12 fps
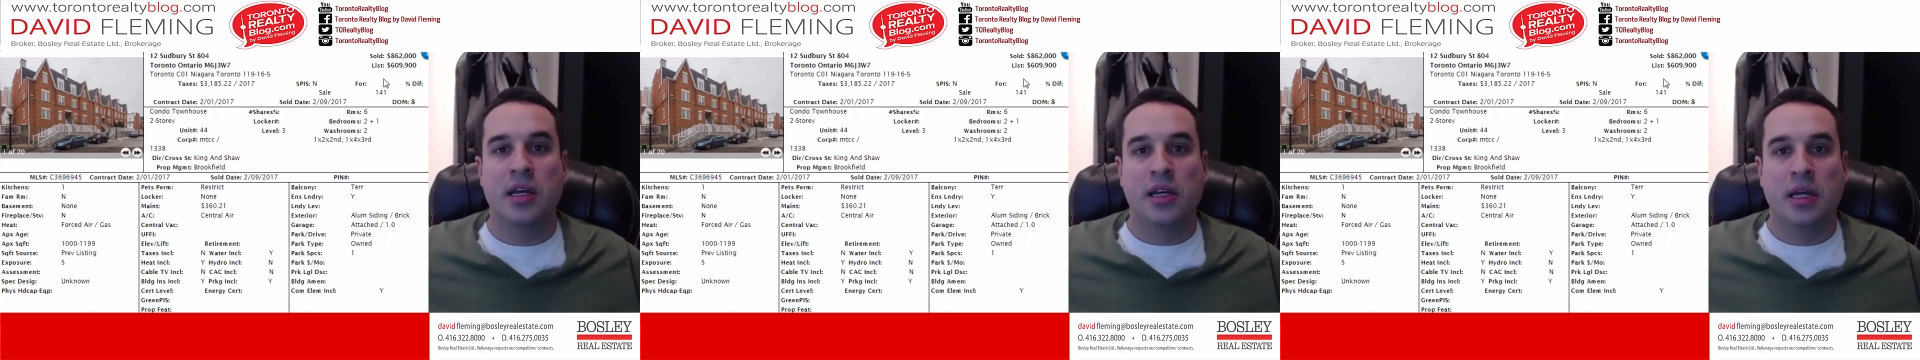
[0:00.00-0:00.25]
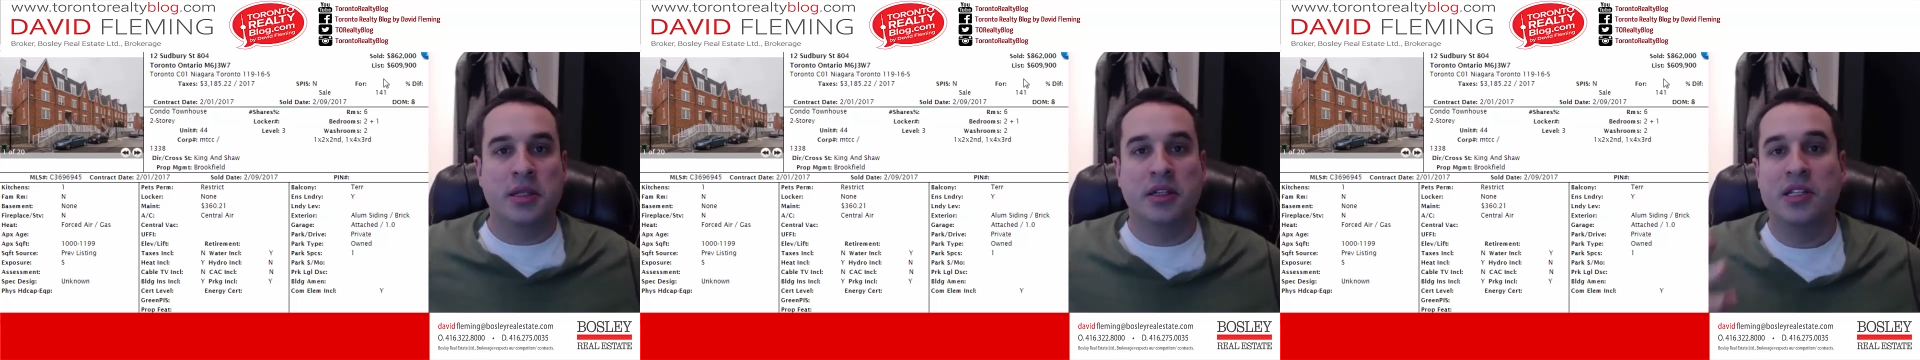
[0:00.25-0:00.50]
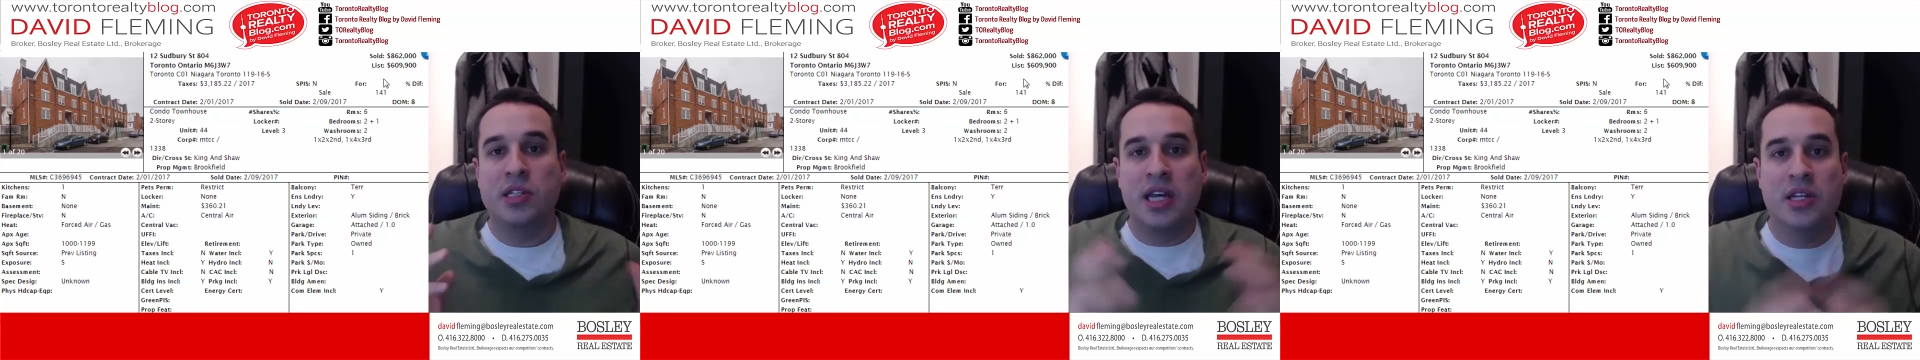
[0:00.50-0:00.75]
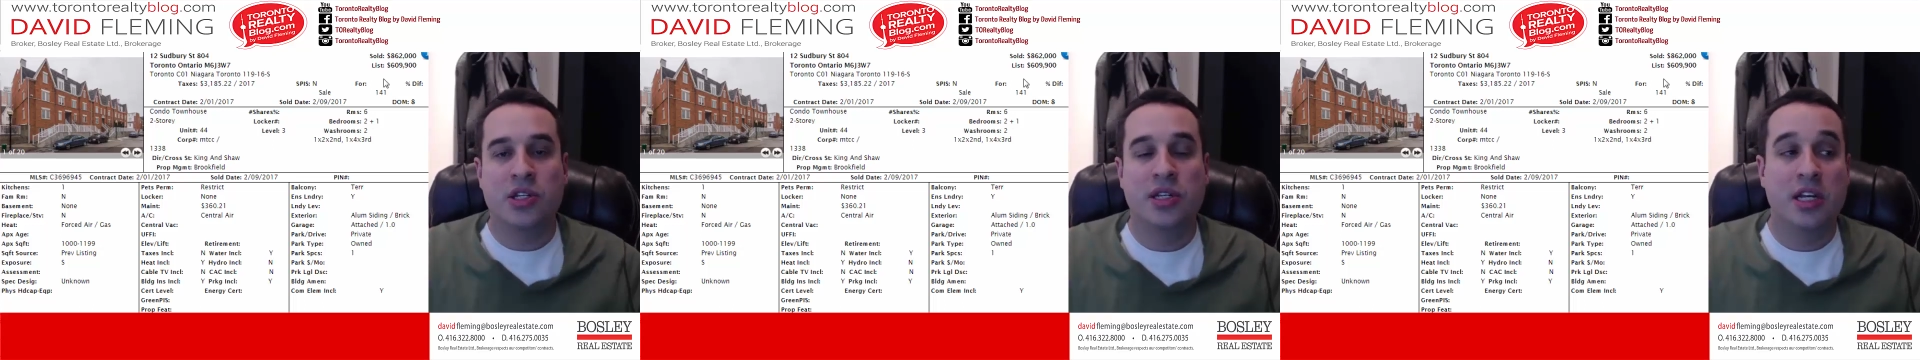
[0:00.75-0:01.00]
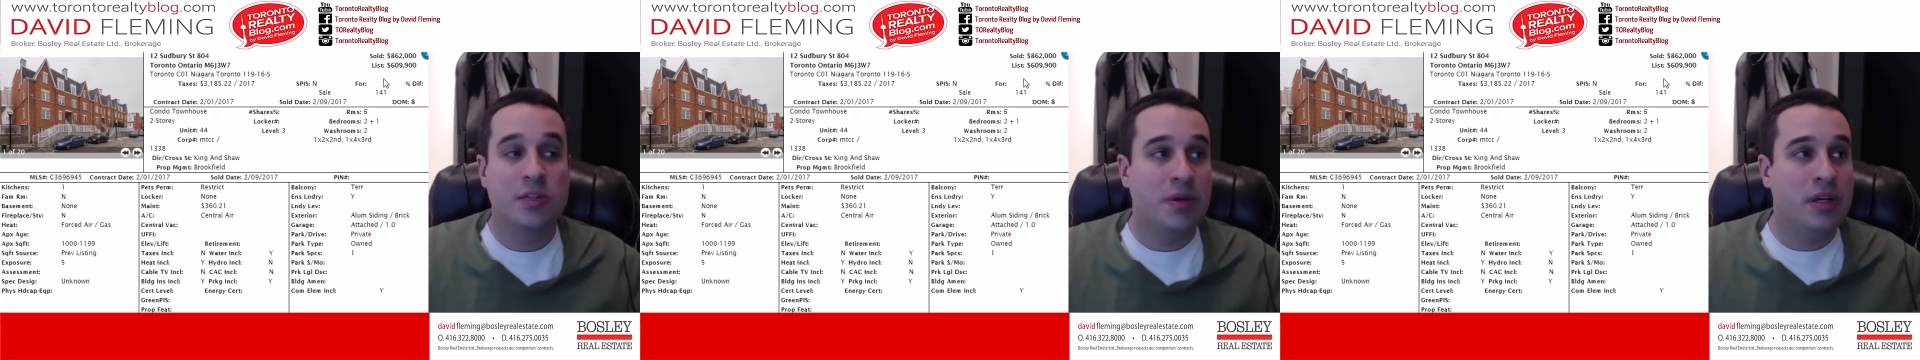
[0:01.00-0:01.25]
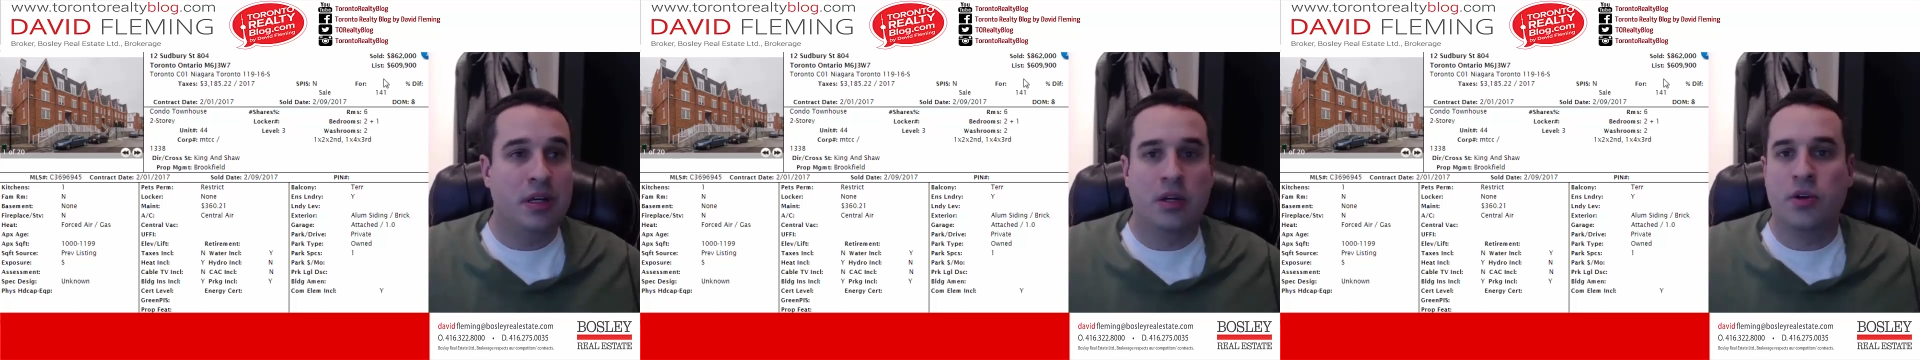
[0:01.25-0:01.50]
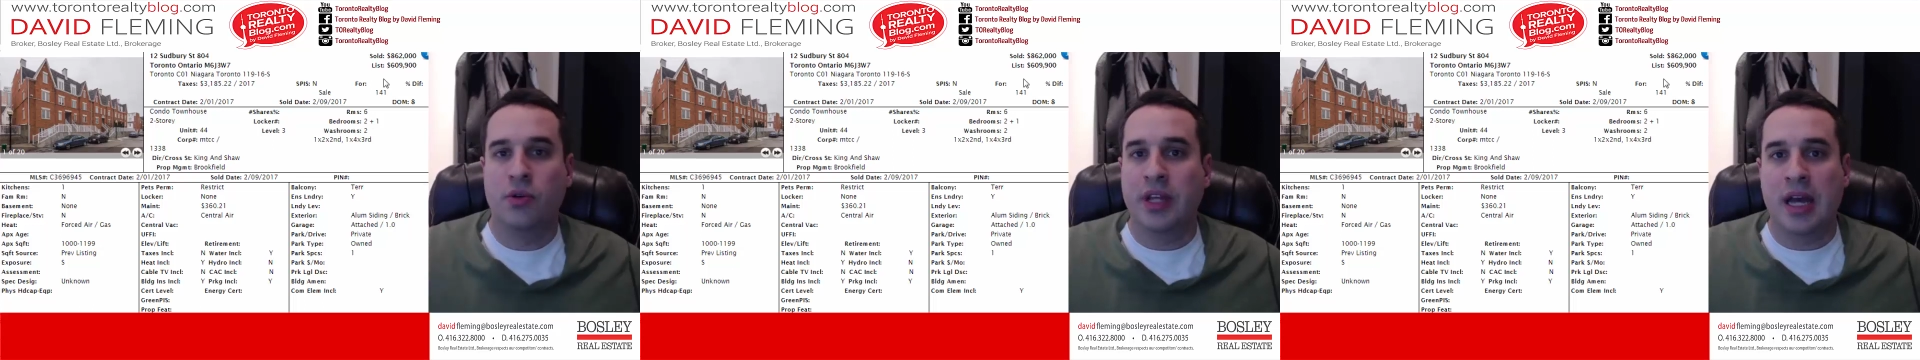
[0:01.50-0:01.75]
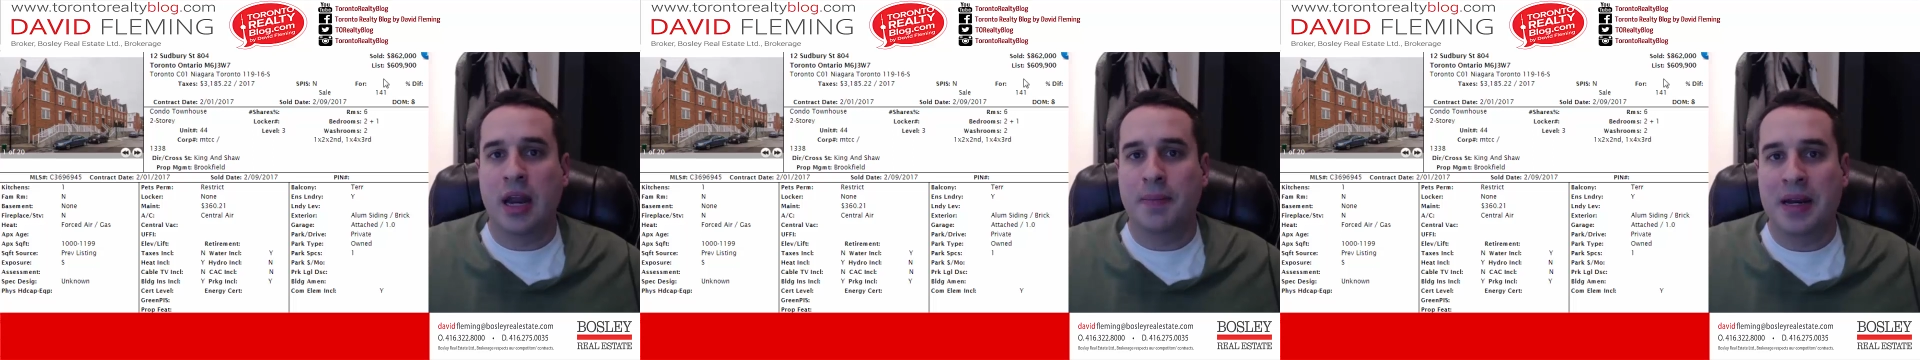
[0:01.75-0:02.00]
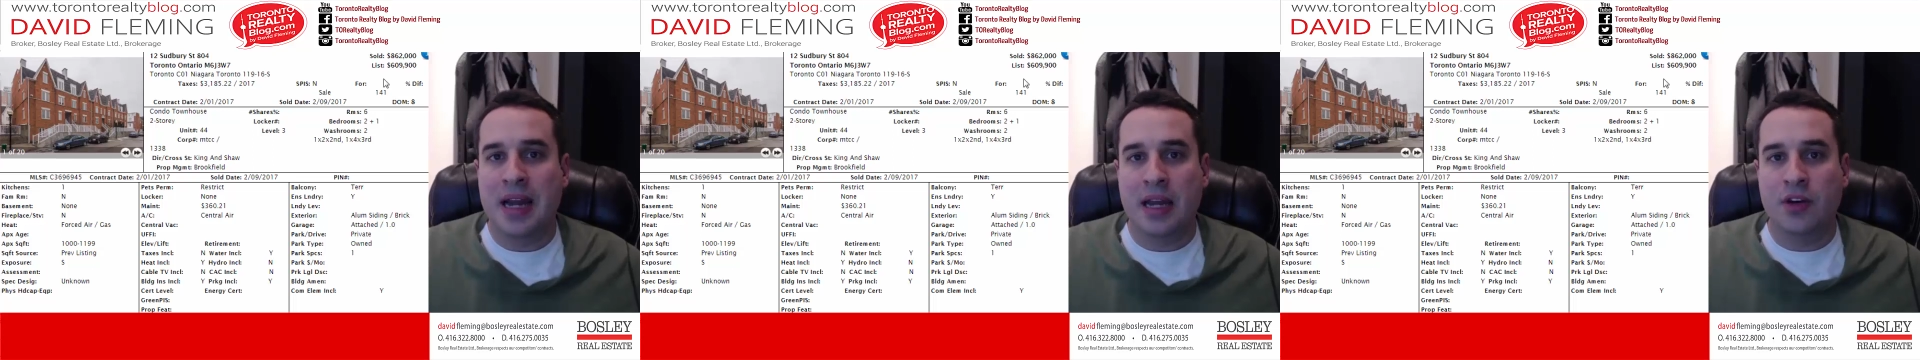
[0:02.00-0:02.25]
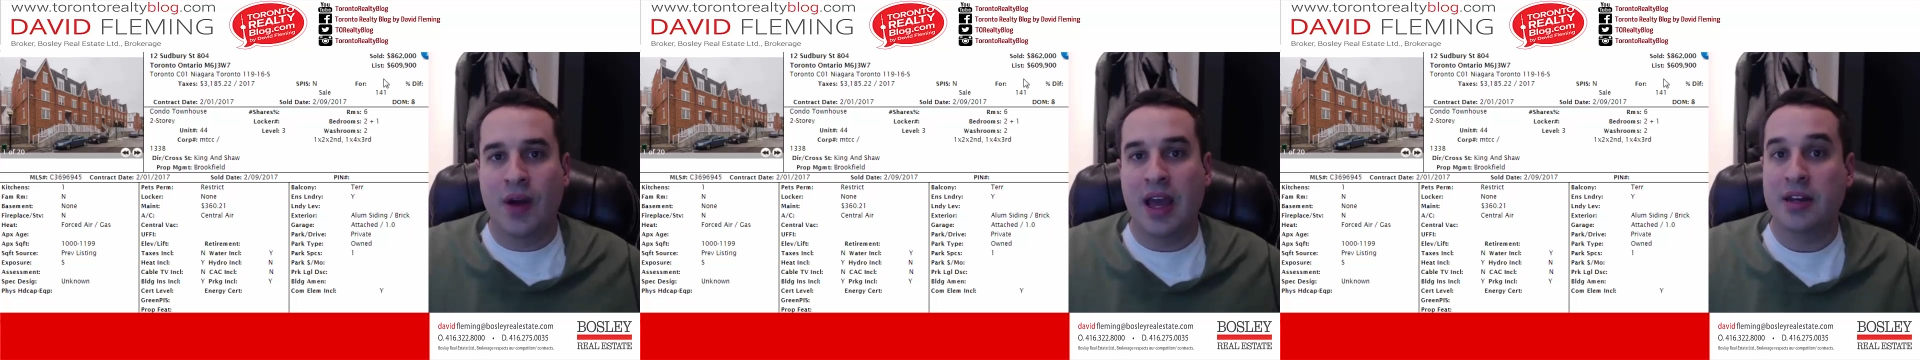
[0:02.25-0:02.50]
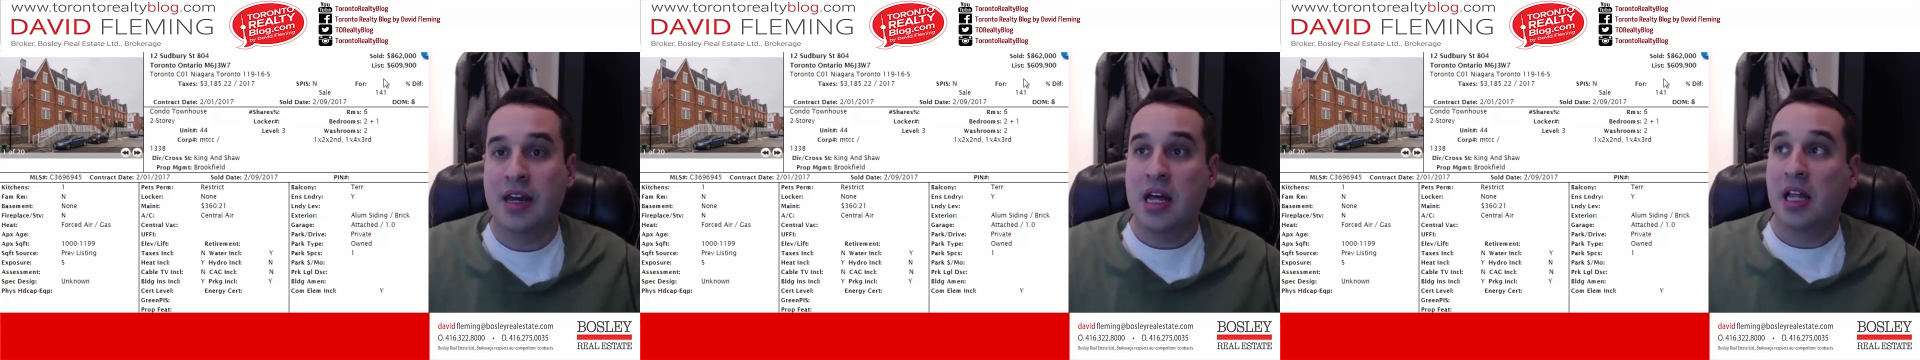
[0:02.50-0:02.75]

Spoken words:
And then the listing agent tells me, you know, you only got it by $9 grand.